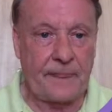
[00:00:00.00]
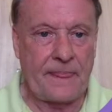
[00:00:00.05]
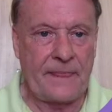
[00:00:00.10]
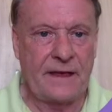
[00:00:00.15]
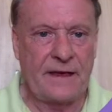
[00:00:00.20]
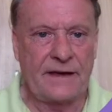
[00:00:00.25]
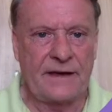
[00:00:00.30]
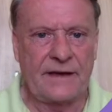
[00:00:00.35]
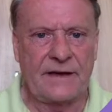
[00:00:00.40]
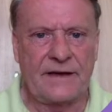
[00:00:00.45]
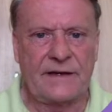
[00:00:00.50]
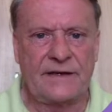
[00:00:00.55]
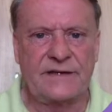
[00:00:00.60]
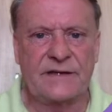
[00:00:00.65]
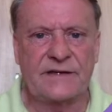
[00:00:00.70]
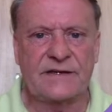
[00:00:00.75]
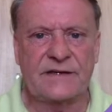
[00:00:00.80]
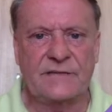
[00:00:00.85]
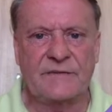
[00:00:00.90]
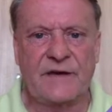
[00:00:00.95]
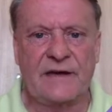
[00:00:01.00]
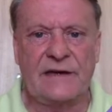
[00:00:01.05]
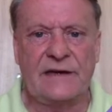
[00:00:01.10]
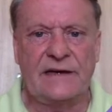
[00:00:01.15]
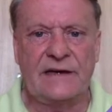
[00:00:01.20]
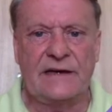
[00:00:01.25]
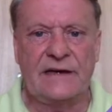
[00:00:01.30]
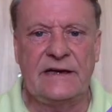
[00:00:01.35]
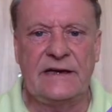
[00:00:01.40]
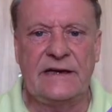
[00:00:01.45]
And it's a fairly
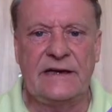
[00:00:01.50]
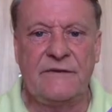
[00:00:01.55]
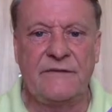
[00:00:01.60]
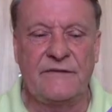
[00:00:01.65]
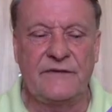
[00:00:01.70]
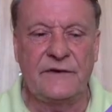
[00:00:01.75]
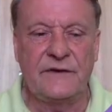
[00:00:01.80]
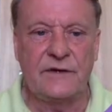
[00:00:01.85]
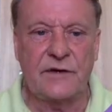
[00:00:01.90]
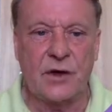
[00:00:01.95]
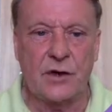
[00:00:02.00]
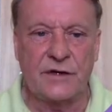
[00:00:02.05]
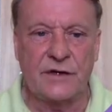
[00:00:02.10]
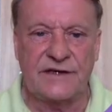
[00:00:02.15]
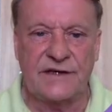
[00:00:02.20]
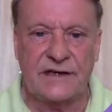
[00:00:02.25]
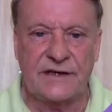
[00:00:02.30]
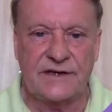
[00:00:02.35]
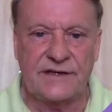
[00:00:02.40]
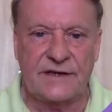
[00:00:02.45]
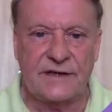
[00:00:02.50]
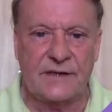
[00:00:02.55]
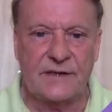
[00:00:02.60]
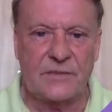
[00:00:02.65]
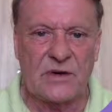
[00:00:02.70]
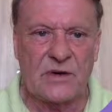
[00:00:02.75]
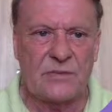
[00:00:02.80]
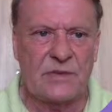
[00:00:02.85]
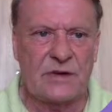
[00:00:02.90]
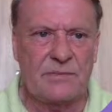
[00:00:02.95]
even contest at the
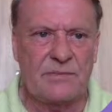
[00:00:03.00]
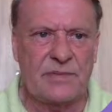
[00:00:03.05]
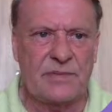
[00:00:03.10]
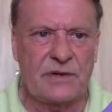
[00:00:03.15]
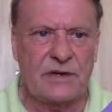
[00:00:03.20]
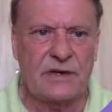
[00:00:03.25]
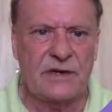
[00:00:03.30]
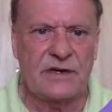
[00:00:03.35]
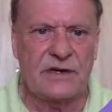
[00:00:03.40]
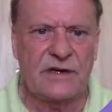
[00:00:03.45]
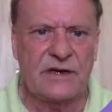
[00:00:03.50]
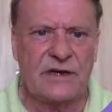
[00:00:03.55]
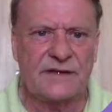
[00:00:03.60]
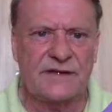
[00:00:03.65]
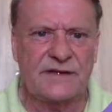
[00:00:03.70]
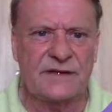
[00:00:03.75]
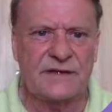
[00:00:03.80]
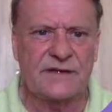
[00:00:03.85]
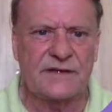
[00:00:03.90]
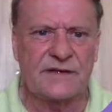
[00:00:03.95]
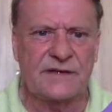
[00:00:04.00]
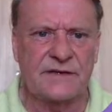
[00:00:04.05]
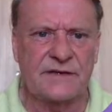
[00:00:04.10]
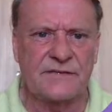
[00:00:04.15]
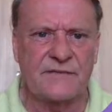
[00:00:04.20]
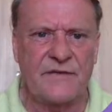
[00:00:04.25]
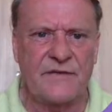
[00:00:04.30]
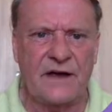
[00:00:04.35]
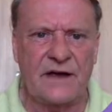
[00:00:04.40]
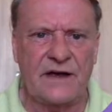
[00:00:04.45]
moment, but Augustinsson
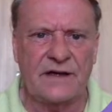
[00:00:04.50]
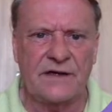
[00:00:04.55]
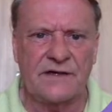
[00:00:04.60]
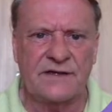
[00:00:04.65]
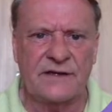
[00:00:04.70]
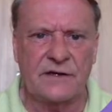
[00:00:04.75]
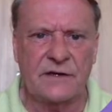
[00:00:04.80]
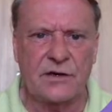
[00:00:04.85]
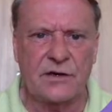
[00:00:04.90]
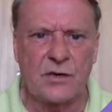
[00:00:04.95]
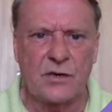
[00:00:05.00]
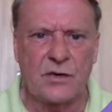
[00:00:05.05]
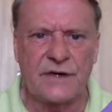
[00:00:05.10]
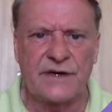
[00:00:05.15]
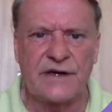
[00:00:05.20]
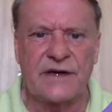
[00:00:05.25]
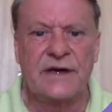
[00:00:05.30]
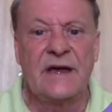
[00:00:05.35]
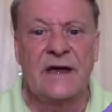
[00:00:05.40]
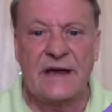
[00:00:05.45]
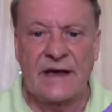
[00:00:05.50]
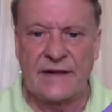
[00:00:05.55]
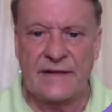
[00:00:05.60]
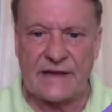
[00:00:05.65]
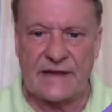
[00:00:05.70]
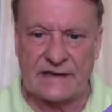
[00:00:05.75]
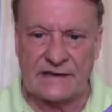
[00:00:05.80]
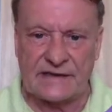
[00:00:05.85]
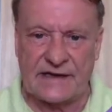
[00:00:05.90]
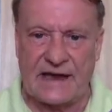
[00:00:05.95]
fires in a corner, and
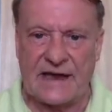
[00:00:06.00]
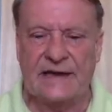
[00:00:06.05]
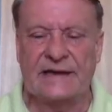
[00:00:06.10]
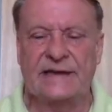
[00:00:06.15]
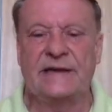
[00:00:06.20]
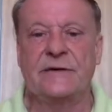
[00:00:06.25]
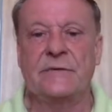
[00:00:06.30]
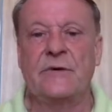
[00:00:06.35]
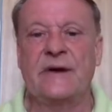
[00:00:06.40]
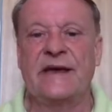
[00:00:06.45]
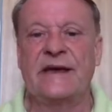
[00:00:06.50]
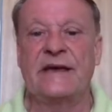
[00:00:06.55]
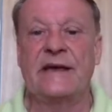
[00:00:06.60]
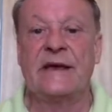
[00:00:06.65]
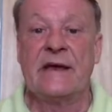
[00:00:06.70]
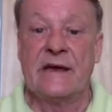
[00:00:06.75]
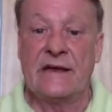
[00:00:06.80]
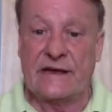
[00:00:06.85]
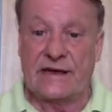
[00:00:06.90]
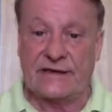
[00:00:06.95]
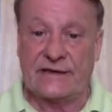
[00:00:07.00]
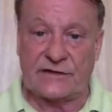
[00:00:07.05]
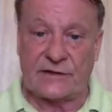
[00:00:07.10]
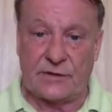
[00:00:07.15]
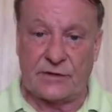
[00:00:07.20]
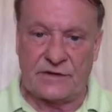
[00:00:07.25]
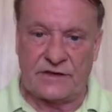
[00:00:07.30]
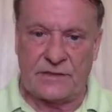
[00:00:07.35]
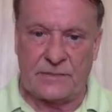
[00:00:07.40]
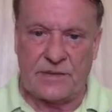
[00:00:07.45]
that's headed away. It's
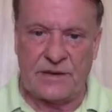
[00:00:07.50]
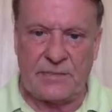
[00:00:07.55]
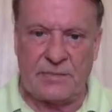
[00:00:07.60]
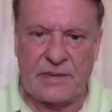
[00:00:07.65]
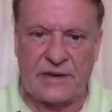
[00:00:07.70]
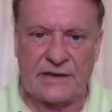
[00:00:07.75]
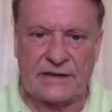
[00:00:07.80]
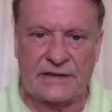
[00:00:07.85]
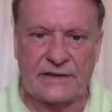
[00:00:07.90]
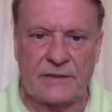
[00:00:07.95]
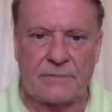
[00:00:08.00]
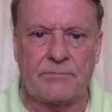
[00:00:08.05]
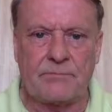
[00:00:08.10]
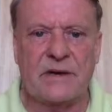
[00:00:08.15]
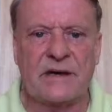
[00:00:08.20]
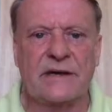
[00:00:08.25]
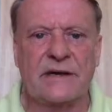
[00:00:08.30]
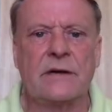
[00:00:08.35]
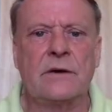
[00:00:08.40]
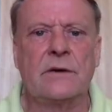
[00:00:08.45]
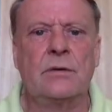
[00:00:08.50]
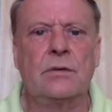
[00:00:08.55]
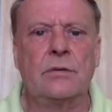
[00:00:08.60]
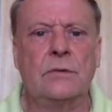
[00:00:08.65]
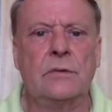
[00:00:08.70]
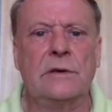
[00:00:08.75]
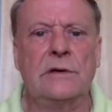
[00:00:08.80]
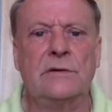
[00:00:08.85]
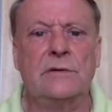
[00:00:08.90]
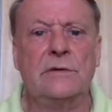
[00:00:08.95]
going to be picked up by
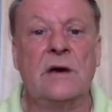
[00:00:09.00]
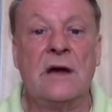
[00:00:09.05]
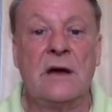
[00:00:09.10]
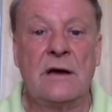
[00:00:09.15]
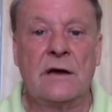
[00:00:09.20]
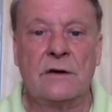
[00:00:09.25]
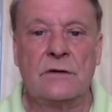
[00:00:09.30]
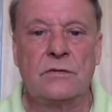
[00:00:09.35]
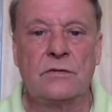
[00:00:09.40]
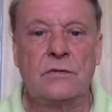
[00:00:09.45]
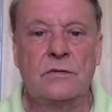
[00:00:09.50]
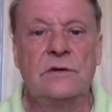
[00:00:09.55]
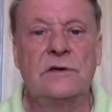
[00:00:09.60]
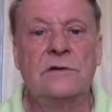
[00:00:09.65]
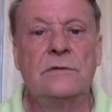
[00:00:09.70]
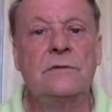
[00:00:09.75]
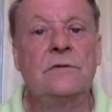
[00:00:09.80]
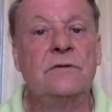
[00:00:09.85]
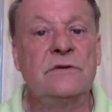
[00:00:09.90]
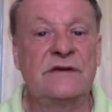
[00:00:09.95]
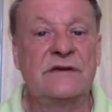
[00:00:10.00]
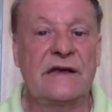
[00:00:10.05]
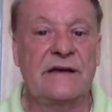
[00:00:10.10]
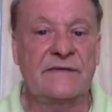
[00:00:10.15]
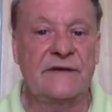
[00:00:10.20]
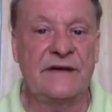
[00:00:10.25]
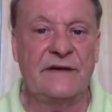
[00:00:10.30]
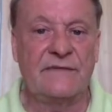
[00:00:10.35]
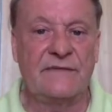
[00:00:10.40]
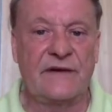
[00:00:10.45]
Ahulu. Ahulu, who's
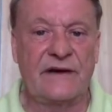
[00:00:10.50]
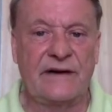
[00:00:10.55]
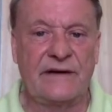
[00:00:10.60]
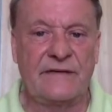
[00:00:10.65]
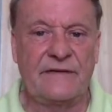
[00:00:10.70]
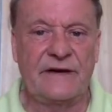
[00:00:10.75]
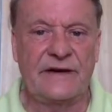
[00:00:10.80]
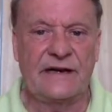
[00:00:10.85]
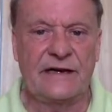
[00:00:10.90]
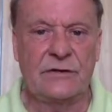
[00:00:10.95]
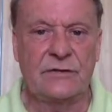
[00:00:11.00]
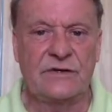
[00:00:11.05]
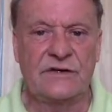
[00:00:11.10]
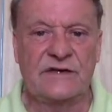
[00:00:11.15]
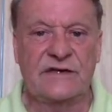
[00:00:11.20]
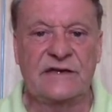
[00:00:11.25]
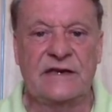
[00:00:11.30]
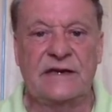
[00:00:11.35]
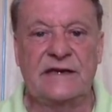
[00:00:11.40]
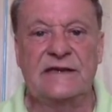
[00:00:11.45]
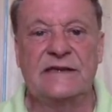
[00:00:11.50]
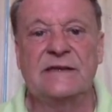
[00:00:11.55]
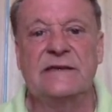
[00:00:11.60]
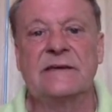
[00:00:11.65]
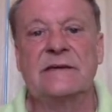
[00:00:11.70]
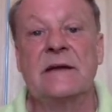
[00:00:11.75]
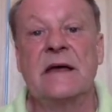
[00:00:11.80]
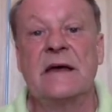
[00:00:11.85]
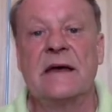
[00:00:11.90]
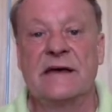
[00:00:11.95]
having a very, very good
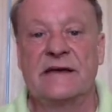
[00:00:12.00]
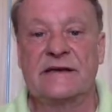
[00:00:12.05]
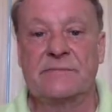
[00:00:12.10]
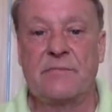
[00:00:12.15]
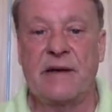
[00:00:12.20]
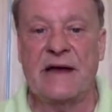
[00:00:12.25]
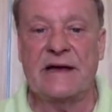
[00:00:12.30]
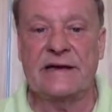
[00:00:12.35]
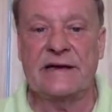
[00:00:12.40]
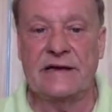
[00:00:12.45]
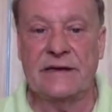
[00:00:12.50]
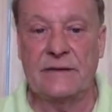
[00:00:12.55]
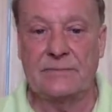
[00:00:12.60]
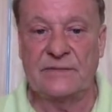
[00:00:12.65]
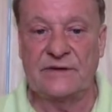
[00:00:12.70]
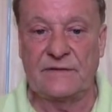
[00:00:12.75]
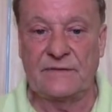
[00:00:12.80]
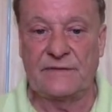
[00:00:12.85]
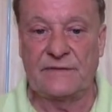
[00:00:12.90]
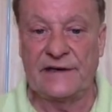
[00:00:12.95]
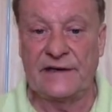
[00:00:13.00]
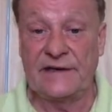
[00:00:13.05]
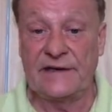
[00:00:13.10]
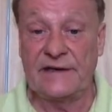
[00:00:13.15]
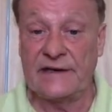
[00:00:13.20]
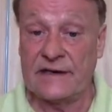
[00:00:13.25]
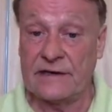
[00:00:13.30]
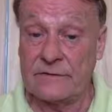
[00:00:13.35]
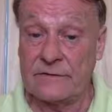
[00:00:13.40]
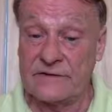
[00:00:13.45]
season as backup to Flynn
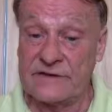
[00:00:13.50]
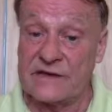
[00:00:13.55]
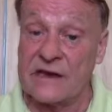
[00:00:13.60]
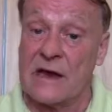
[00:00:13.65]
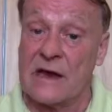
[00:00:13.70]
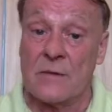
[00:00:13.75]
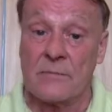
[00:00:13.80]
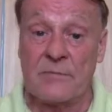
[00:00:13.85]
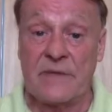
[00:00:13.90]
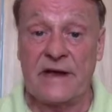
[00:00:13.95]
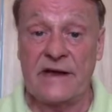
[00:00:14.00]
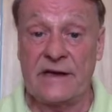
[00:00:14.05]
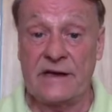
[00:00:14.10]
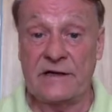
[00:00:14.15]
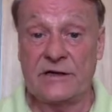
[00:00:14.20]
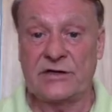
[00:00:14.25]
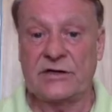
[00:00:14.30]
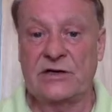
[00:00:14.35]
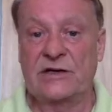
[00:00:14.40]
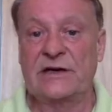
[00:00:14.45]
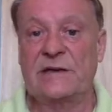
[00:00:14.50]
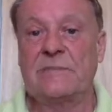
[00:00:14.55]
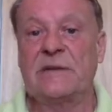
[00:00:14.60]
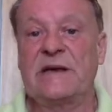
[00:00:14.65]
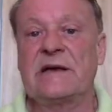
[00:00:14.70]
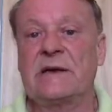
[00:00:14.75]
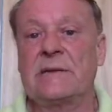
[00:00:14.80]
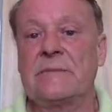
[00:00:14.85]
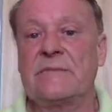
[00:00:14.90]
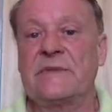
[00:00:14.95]
Downs, may actually
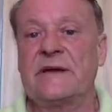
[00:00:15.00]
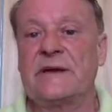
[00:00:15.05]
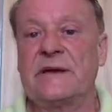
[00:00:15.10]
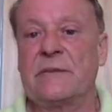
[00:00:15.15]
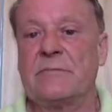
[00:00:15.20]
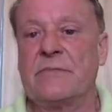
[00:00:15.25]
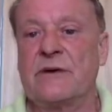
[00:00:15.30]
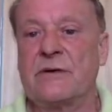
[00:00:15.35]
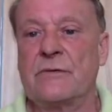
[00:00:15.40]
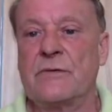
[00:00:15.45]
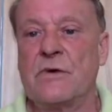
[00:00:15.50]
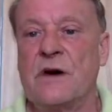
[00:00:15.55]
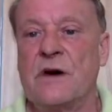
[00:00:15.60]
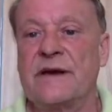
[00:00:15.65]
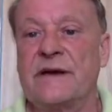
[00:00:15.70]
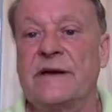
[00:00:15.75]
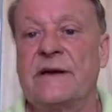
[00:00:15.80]
become the number one.